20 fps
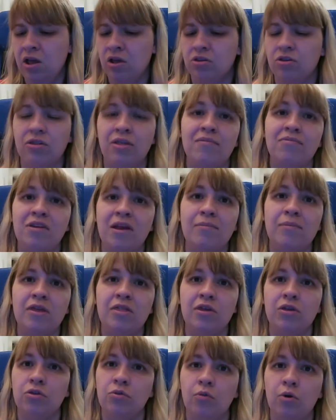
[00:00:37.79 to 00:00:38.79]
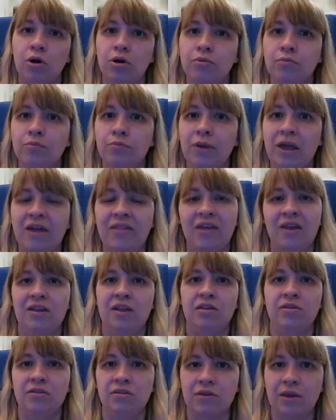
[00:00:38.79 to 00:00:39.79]
so they've sent me this one because I
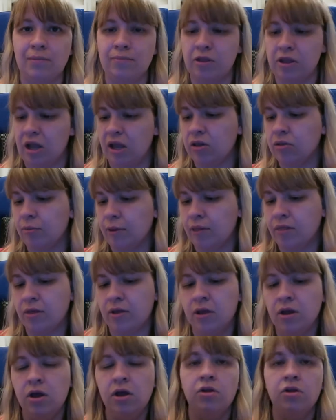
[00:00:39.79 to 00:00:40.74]
didn't skip the next month.